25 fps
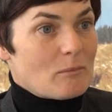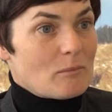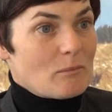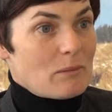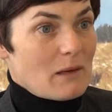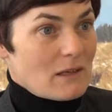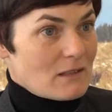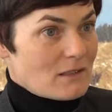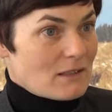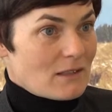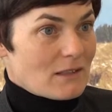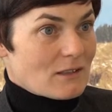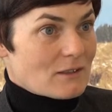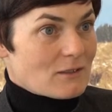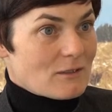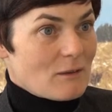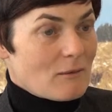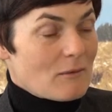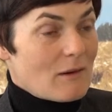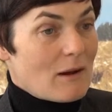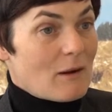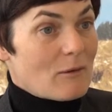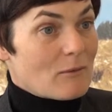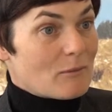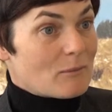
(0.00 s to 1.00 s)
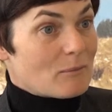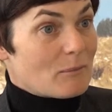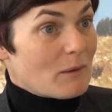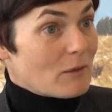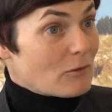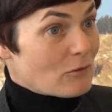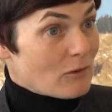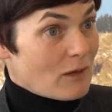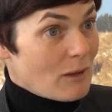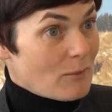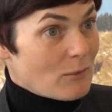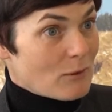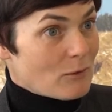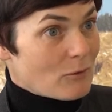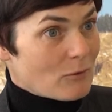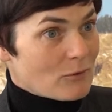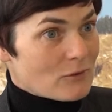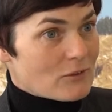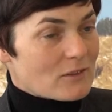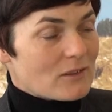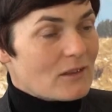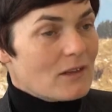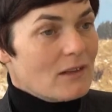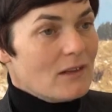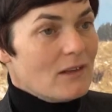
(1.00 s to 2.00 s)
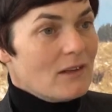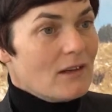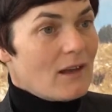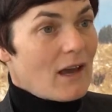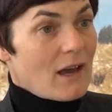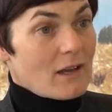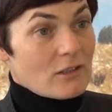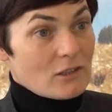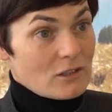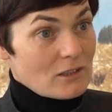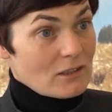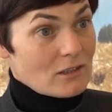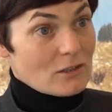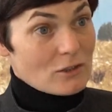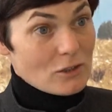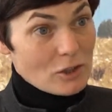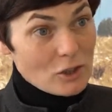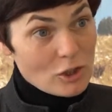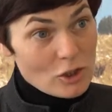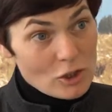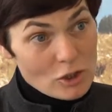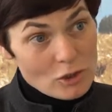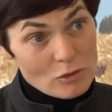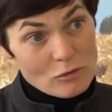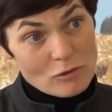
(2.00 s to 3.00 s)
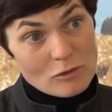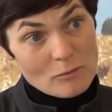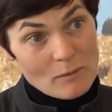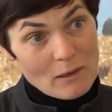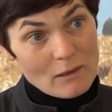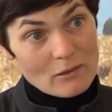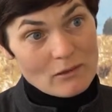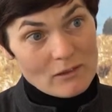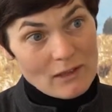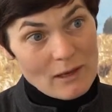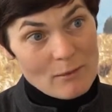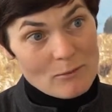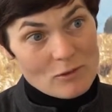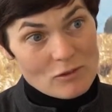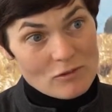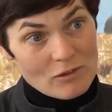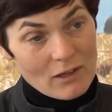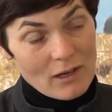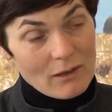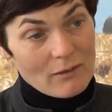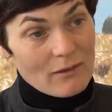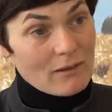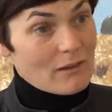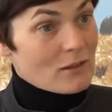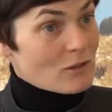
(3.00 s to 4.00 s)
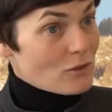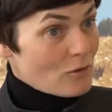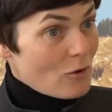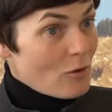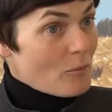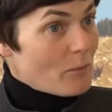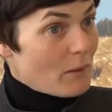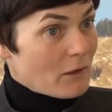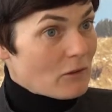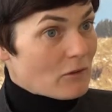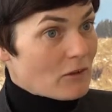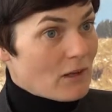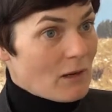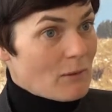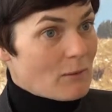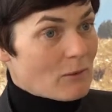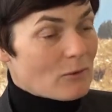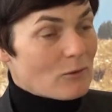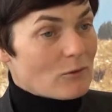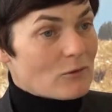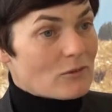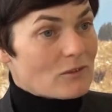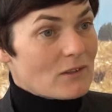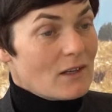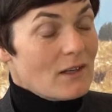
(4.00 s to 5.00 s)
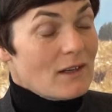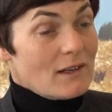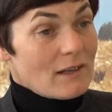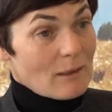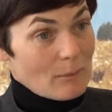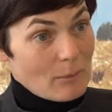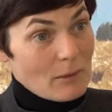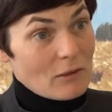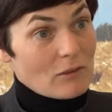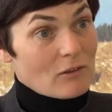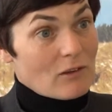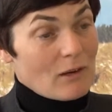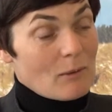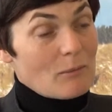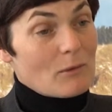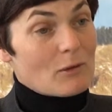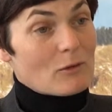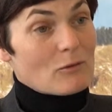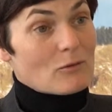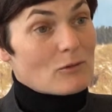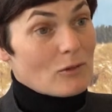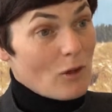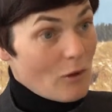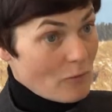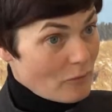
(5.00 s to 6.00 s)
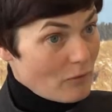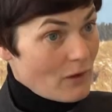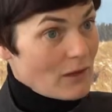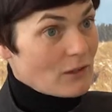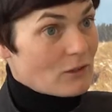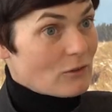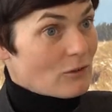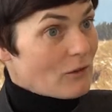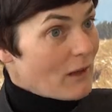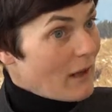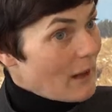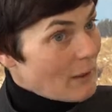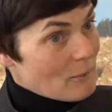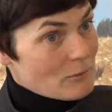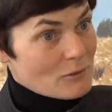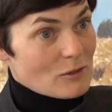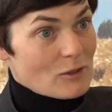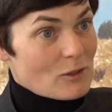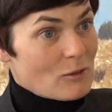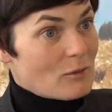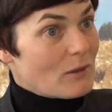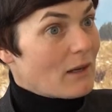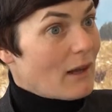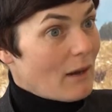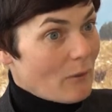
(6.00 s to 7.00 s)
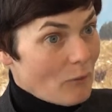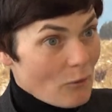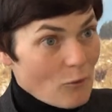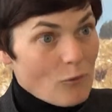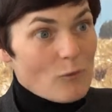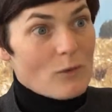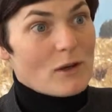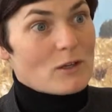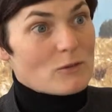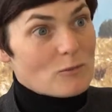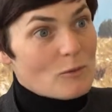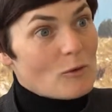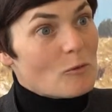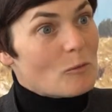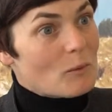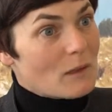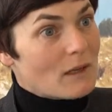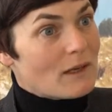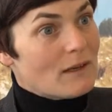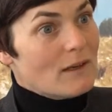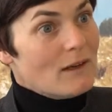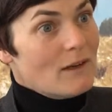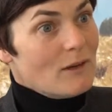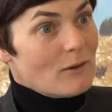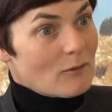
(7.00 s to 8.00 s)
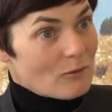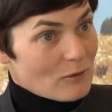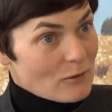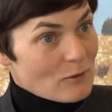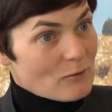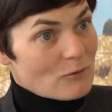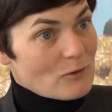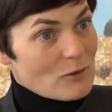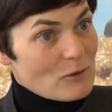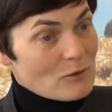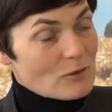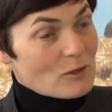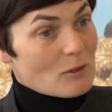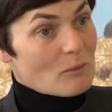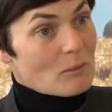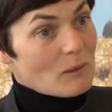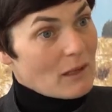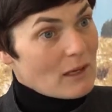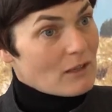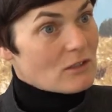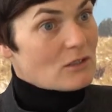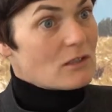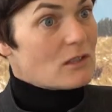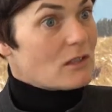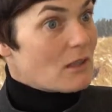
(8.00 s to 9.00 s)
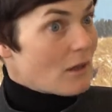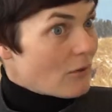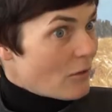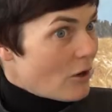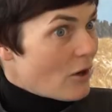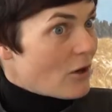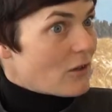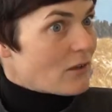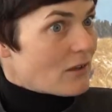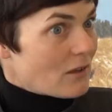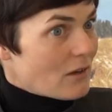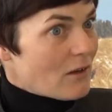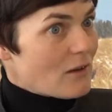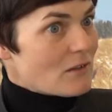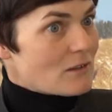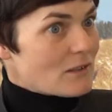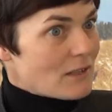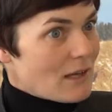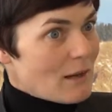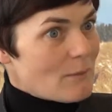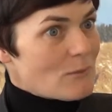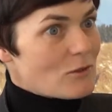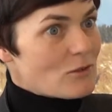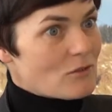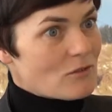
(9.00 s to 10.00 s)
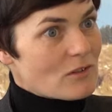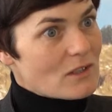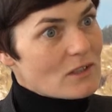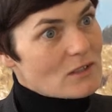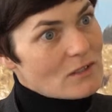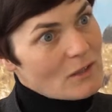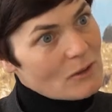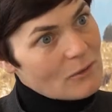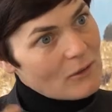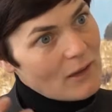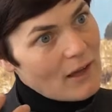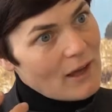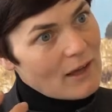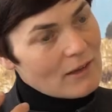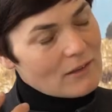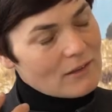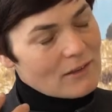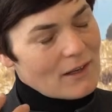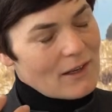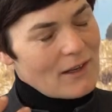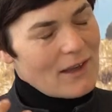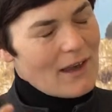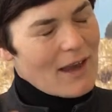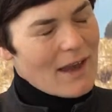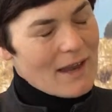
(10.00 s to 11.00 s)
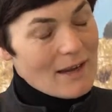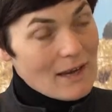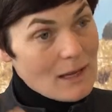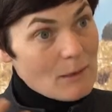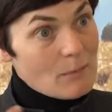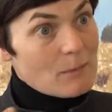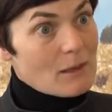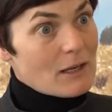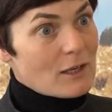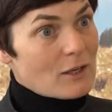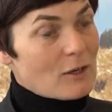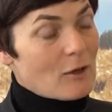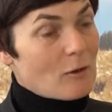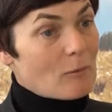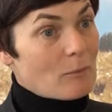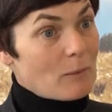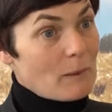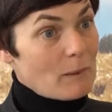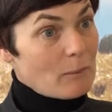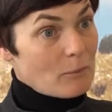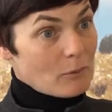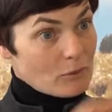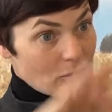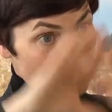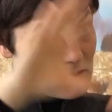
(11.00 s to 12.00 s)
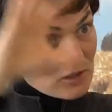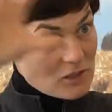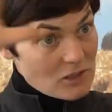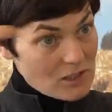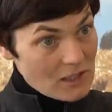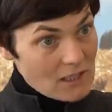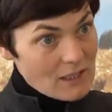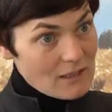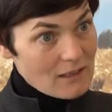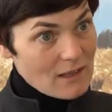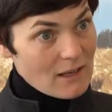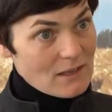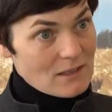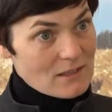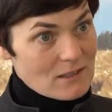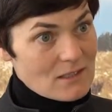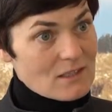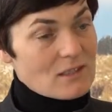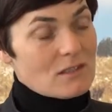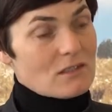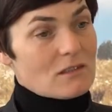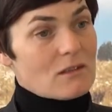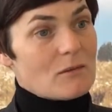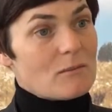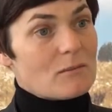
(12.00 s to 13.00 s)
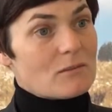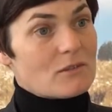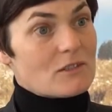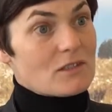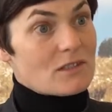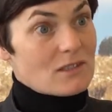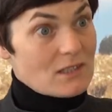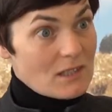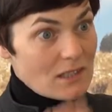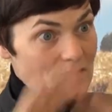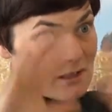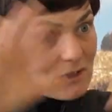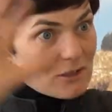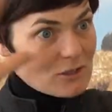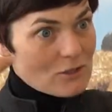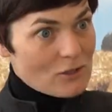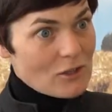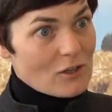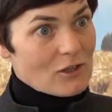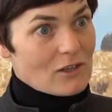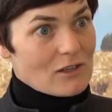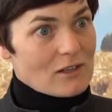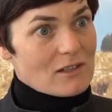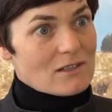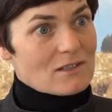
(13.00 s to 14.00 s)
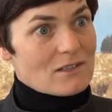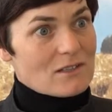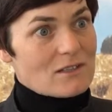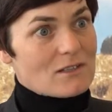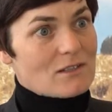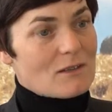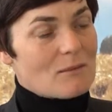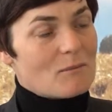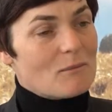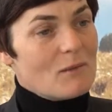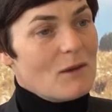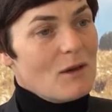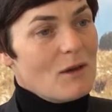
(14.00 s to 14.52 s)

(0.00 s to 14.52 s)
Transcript: plastics, around petrochemicals. Actually, there's a huge amount of chemistry out there that's not petrochemicals. Now, petrochemicals are vital, absolutely, and always will be for the future, but actually there are other kinds of chemistry. So that enabling young people to see that system, to see the circular system